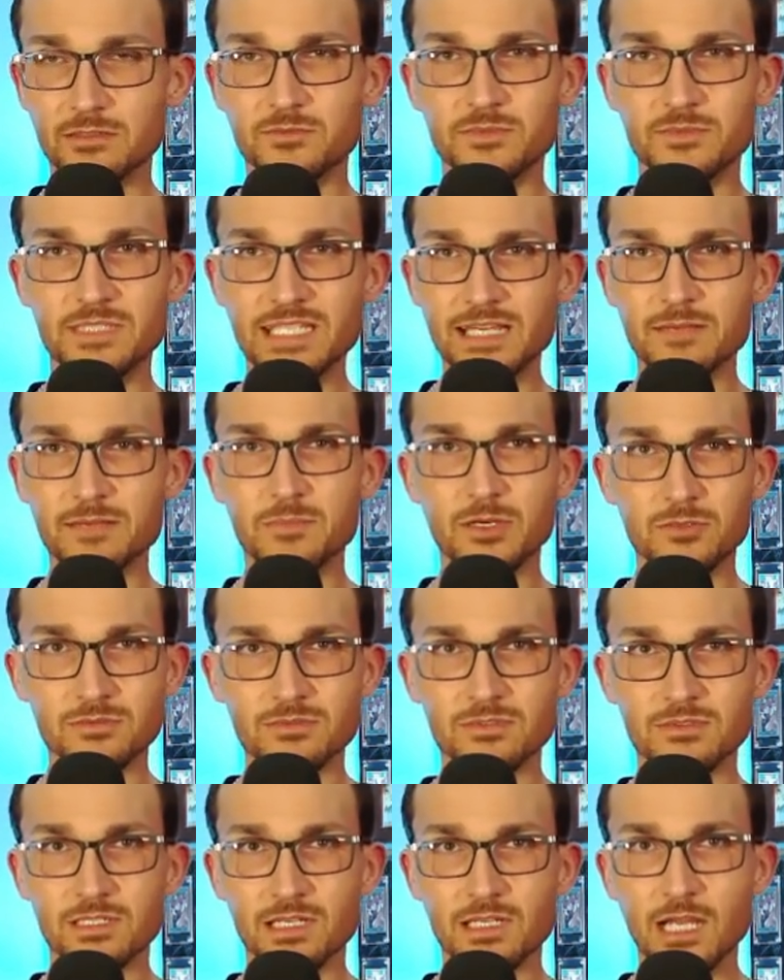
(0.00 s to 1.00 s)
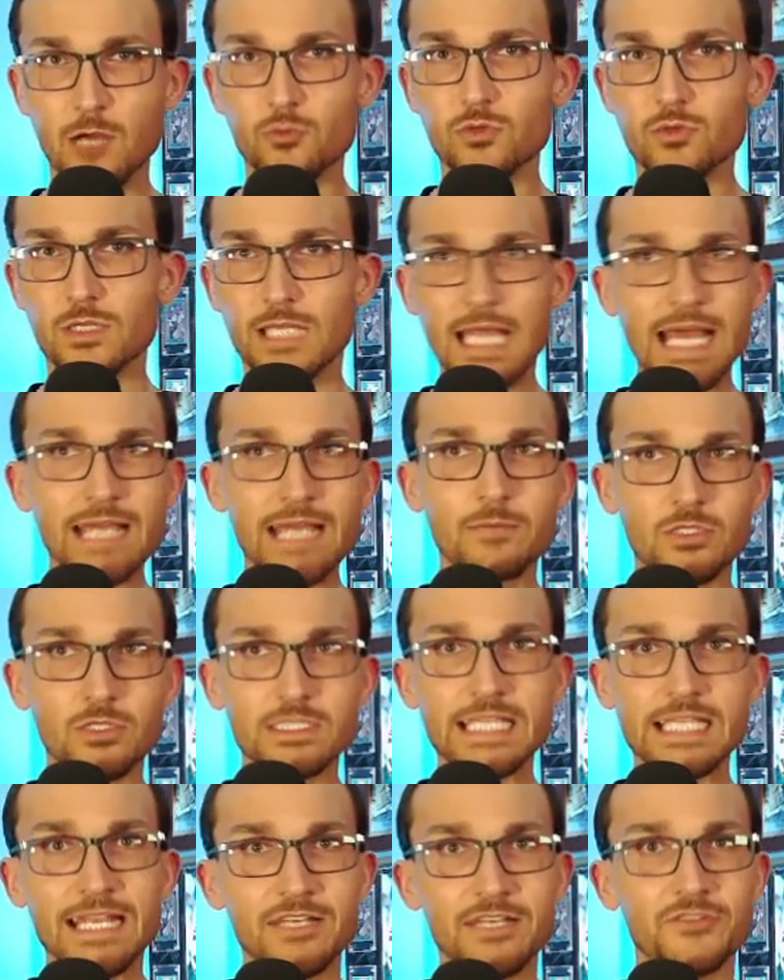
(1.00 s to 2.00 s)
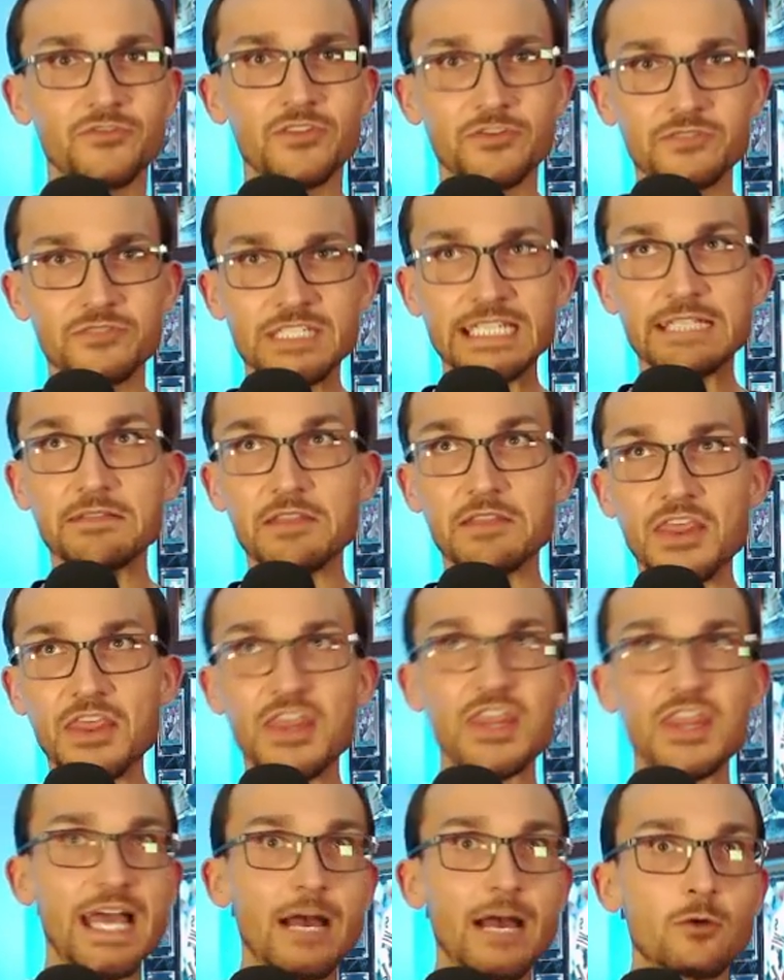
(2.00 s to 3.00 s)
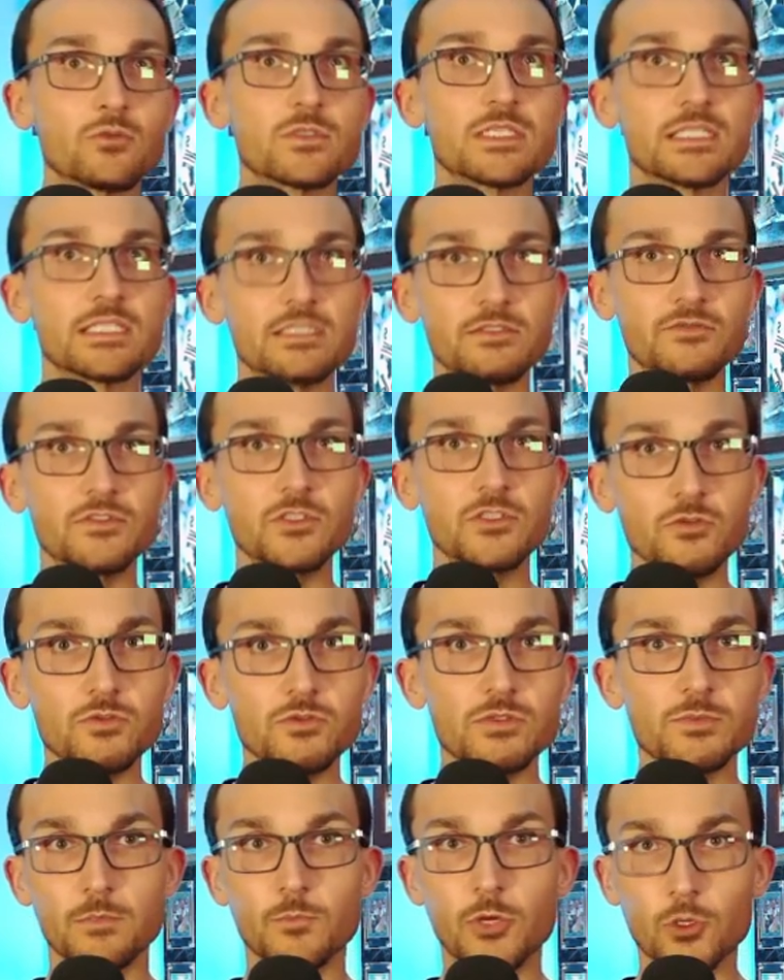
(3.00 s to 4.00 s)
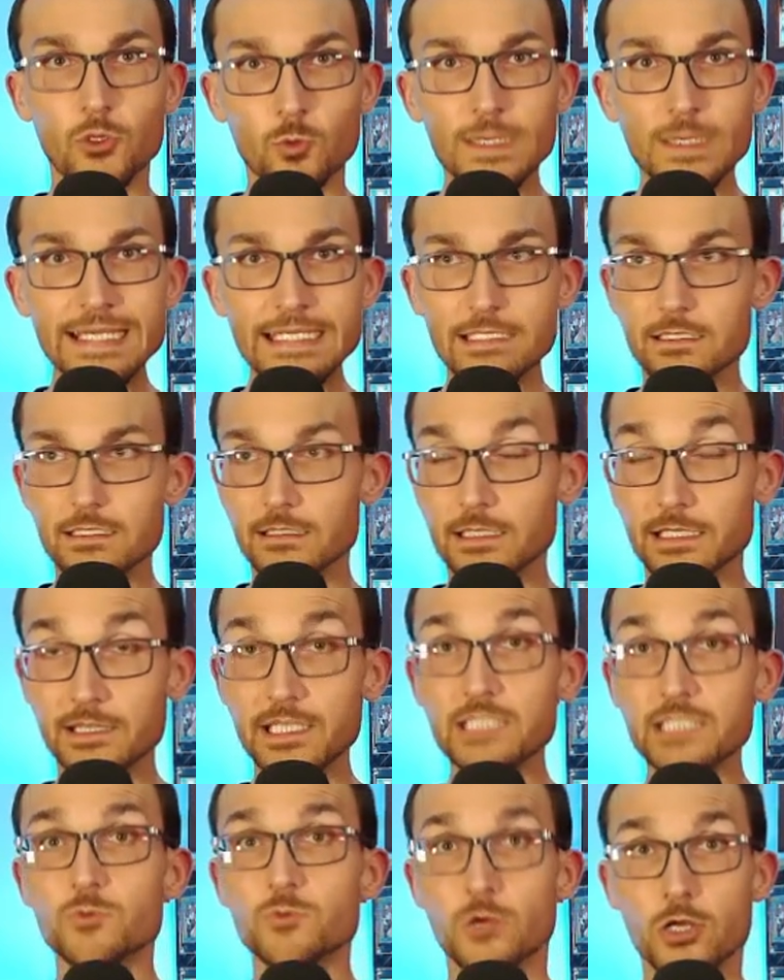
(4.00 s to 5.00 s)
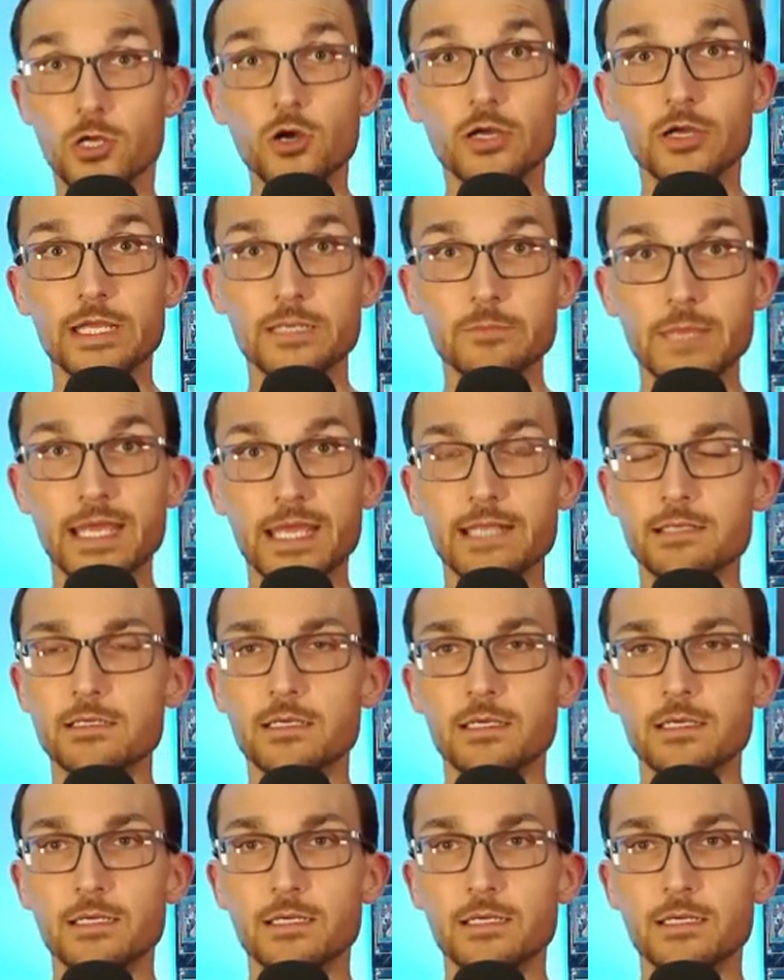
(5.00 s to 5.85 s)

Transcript: Yeah, about a reliable 10 to 15,000 views per week. Like, things were cooking, man.